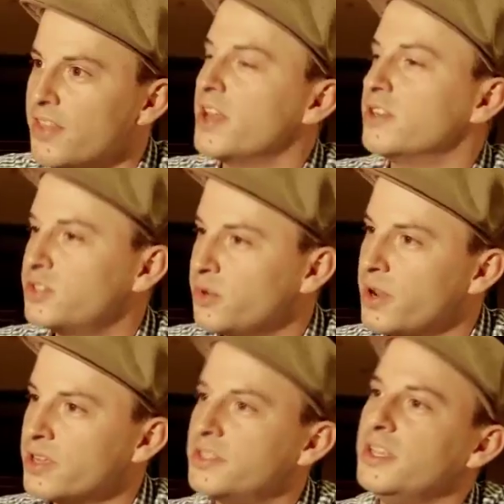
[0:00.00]
that as
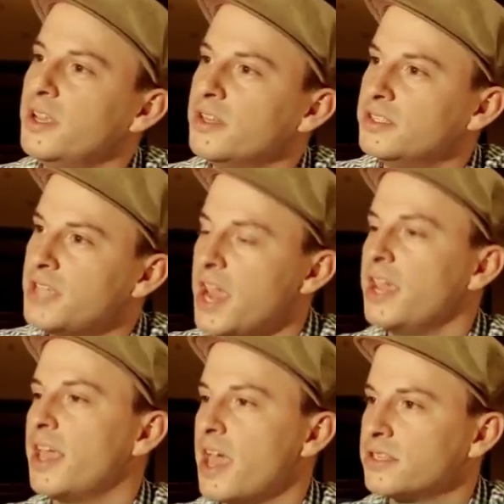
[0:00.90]
soon as the
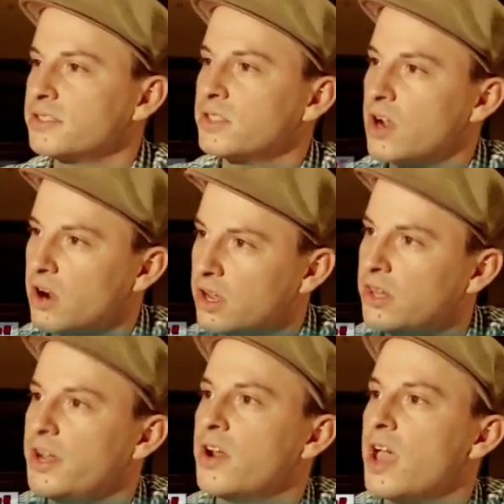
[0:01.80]
day guests are
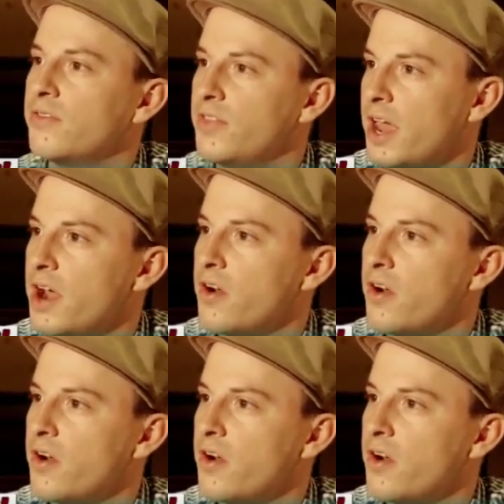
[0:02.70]
cleared out of the